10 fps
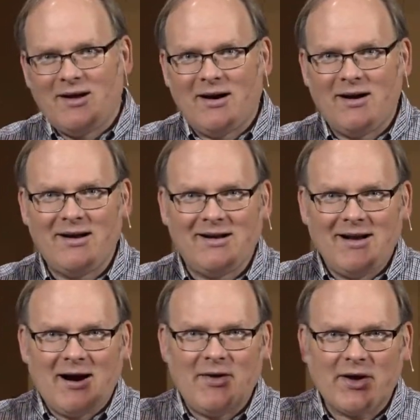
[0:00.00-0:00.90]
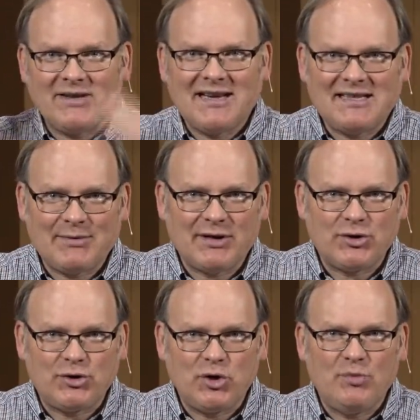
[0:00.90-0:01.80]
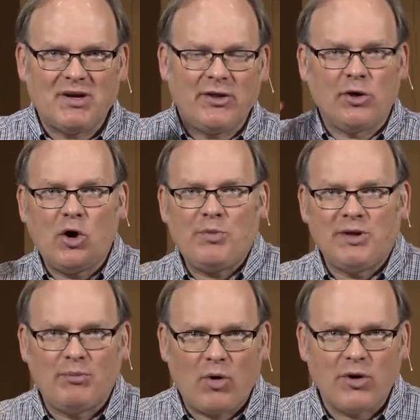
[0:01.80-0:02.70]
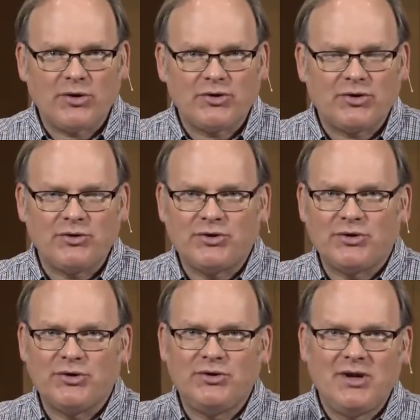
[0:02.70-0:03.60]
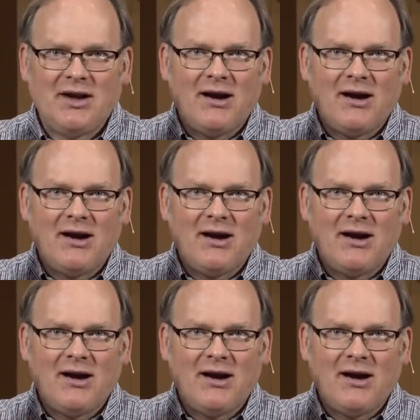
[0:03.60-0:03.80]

Are they going to say something stupid? Are they going to open the borders too soon?